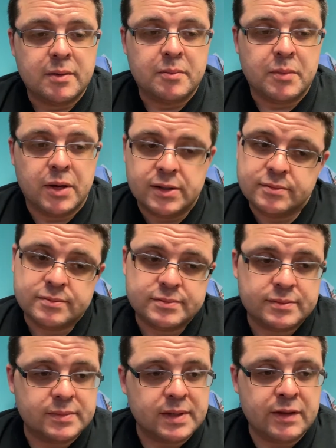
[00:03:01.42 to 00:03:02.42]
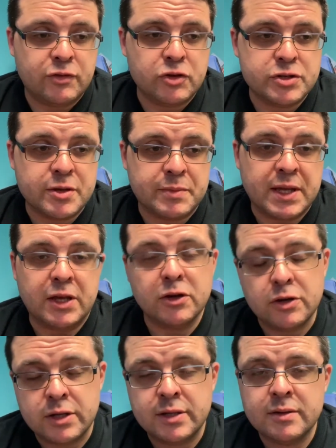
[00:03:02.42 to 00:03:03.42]
But if you do something
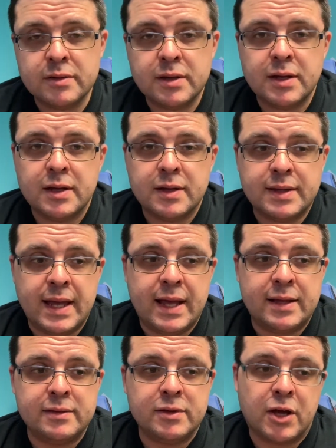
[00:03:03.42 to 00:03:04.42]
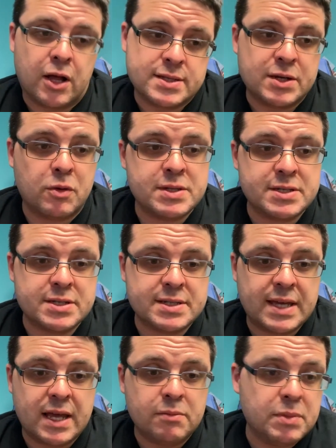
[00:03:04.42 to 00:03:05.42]
good, then the consequences
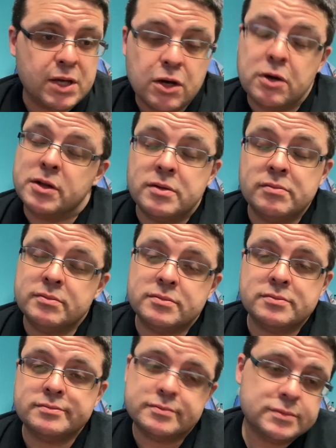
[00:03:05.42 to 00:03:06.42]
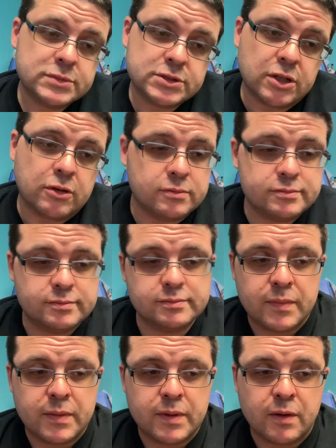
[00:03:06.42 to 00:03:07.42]
can be good. So
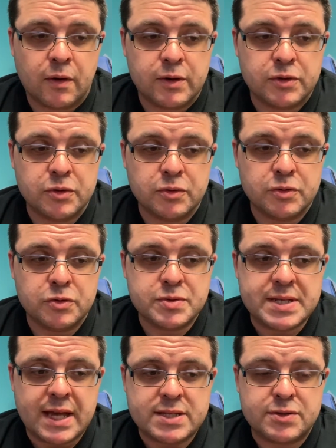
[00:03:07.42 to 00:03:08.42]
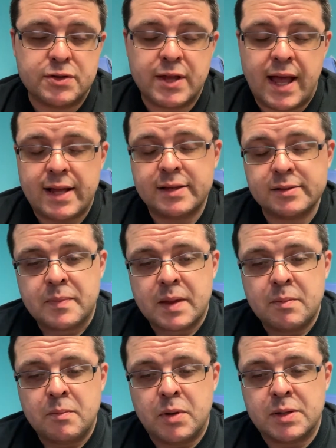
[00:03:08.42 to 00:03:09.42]
there are two sides to that.
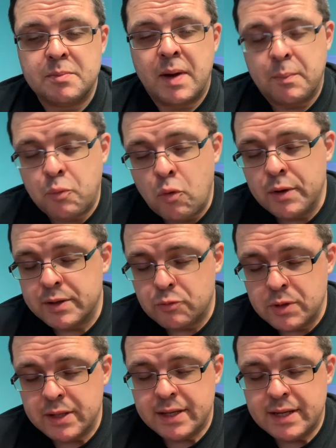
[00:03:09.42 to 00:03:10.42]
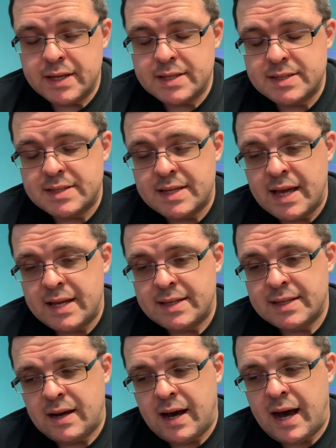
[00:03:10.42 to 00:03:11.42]
But my point really is that
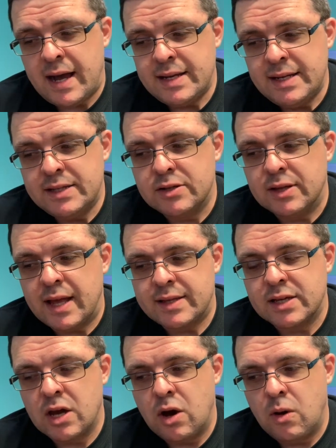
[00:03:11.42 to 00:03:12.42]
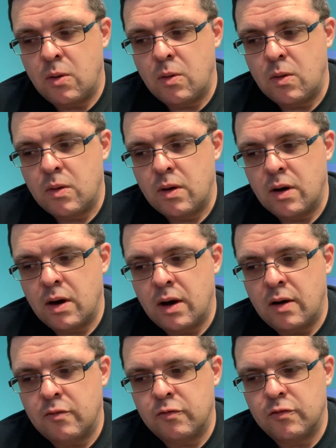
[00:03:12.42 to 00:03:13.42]
I need to let go
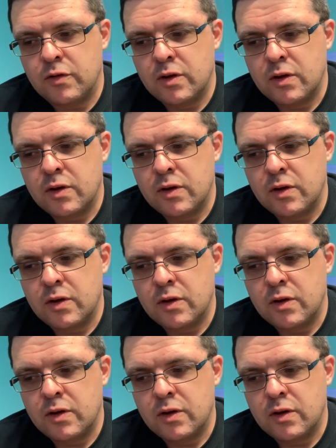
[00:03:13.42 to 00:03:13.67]
of